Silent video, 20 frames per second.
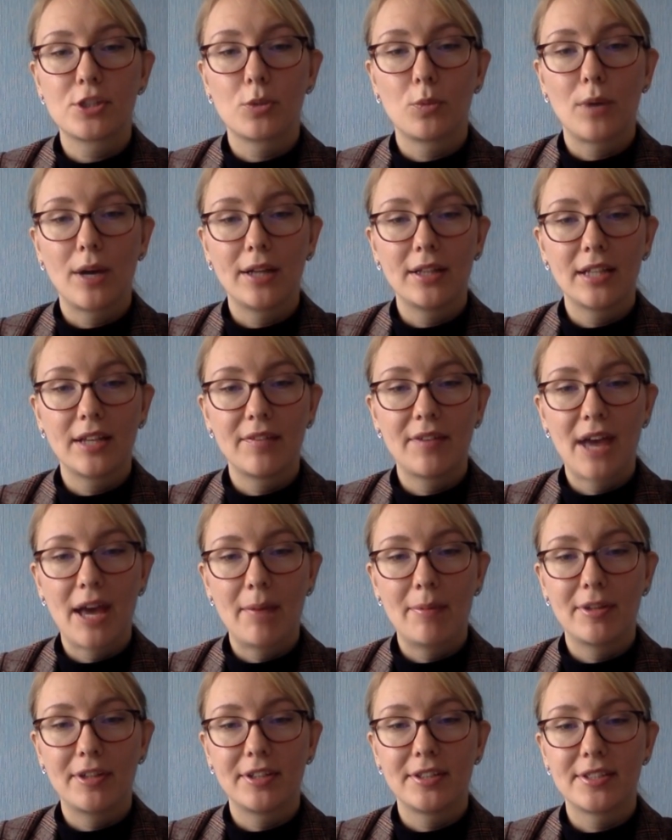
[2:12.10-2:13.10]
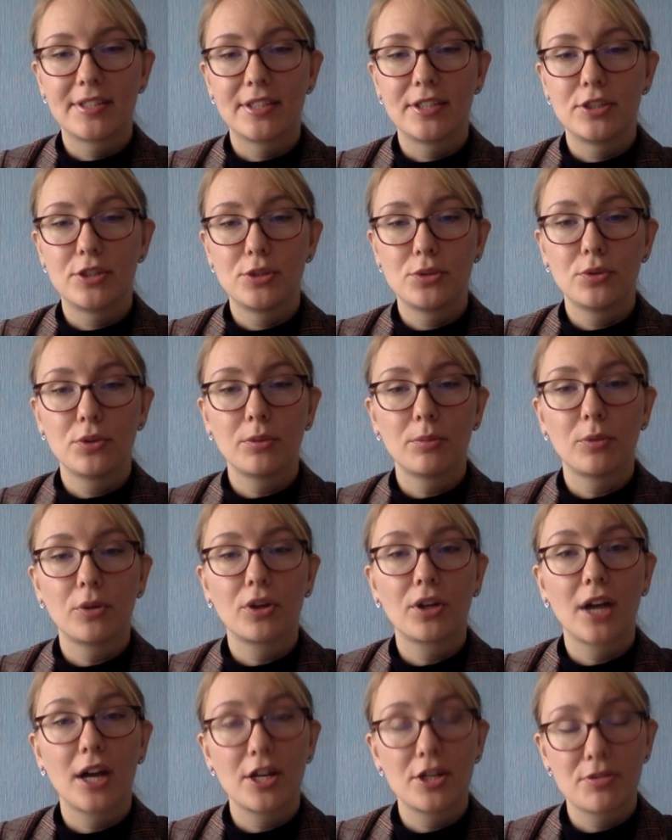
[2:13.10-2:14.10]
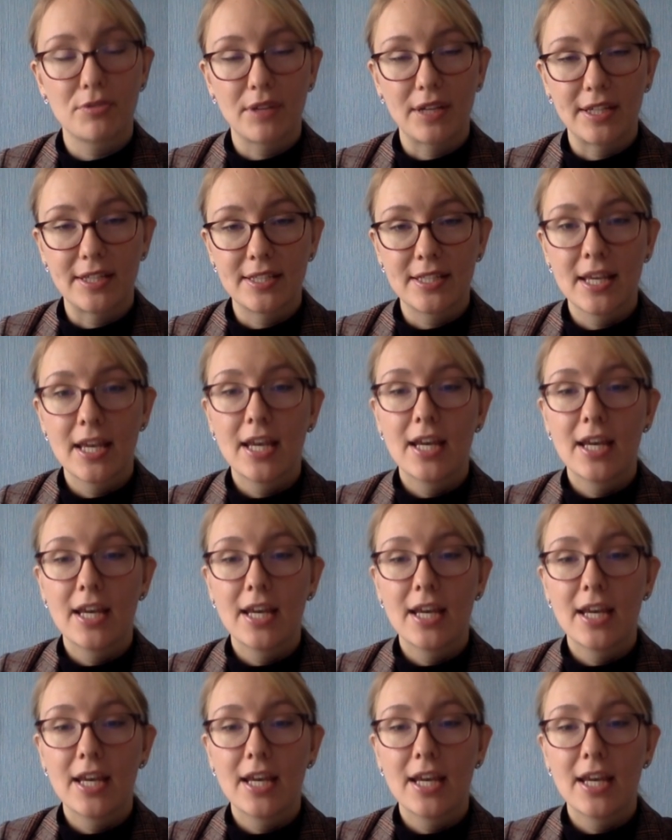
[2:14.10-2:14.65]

to wildlife habitats in 2 or more countries